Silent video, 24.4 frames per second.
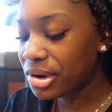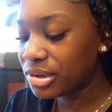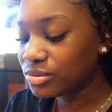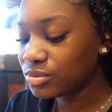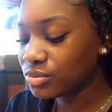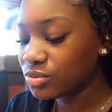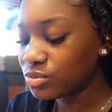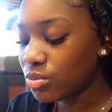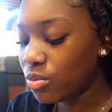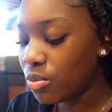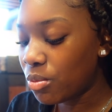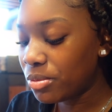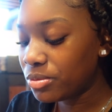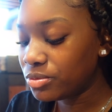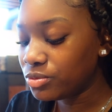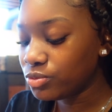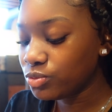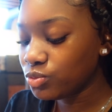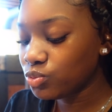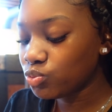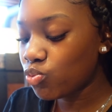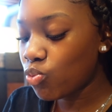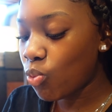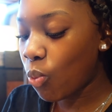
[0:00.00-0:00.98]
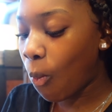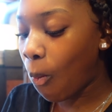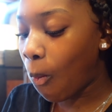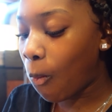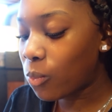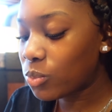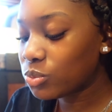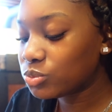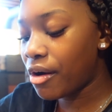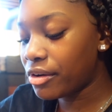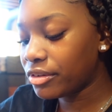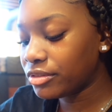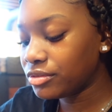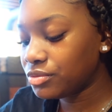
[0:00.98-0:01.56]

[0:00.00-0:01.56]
I just put y'all in another...